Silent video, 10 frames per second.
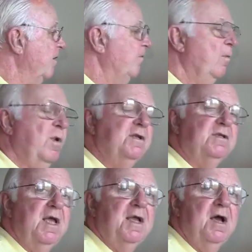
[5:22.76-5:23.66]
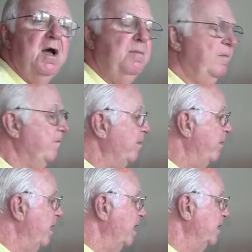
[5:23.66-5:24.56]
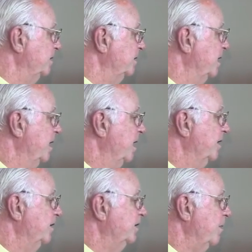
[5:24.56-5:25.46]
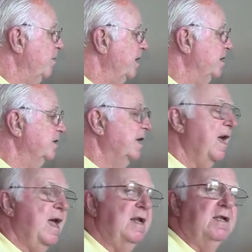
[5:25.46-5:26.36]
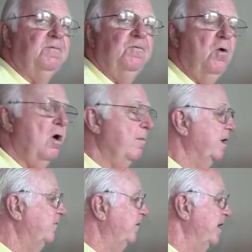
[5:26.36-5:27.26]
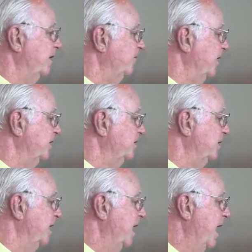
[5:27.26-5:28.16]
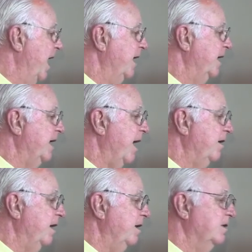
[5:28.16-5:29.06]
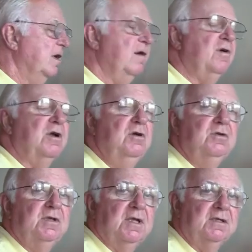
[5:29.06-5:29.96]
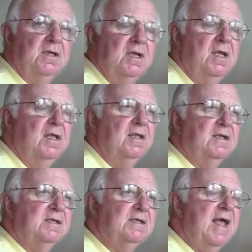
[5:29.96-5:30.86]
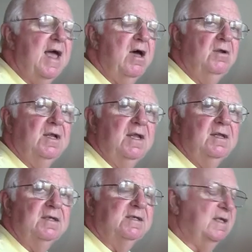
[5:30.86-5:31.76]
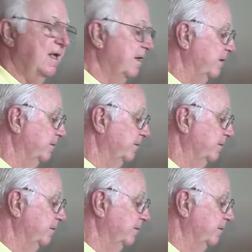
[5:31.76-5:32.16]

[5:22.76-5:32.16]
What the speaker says: from whence they come from among us, the submarine design, its form, its fit, its function, and the calculus of acoustics, the sound in the sea.